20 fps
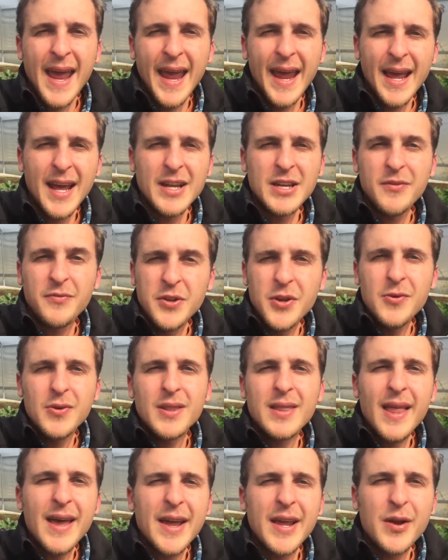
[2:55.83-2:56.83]
And if you would
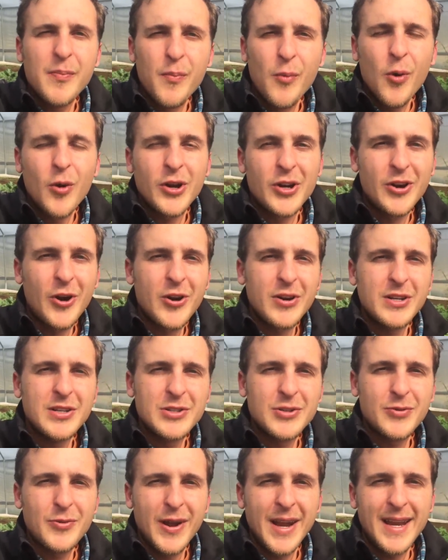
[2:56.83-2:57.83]
like more garden
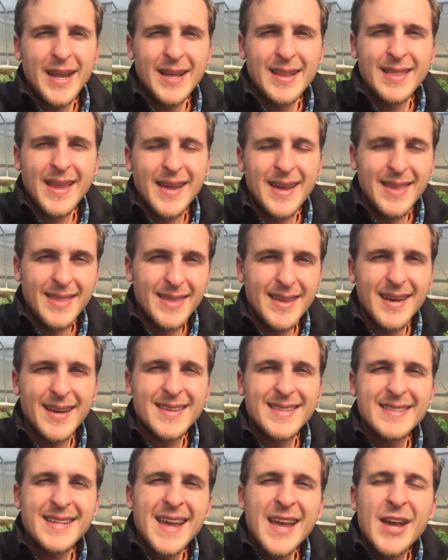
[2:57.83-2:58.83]
training like
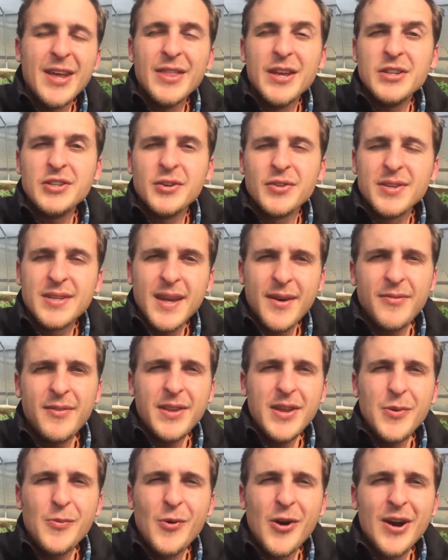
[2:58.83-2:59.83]
this, then you'll
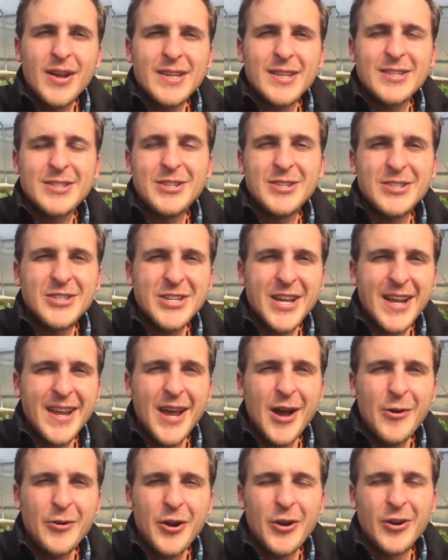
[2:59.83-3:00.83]
definitely want to check
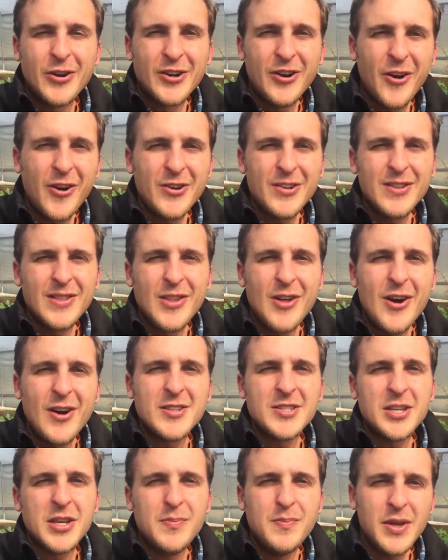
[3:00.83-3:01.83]
out our garden
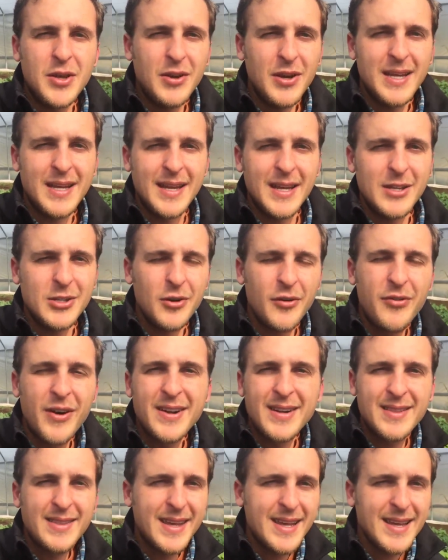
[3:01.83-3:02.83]
launch community. You'll
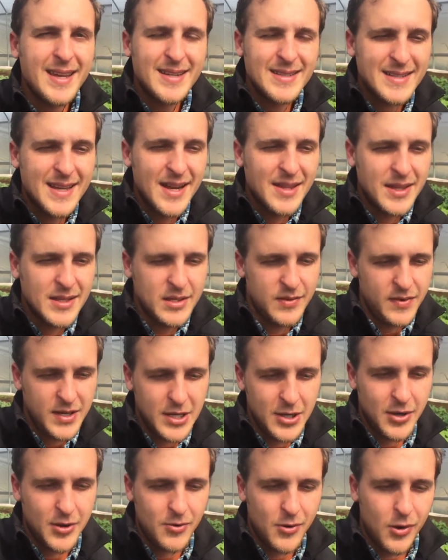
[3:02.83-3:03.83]
find a link inside this
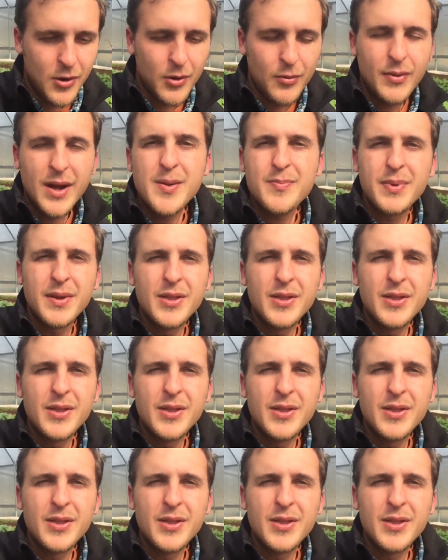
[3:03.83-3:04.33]
video or right